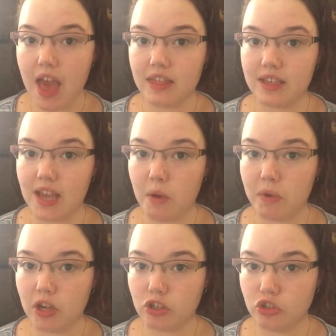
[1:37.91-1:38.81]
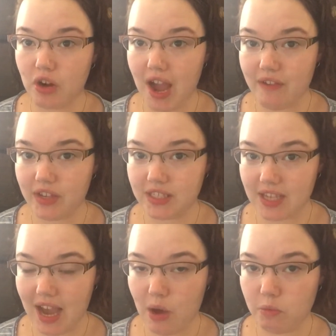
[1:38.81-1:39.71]
The day we are driving
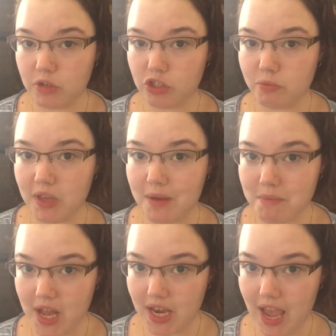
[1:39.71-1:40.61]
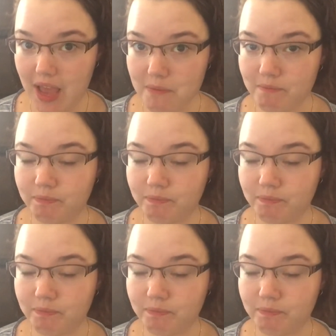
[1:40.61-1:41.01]
down, which will be a Monday,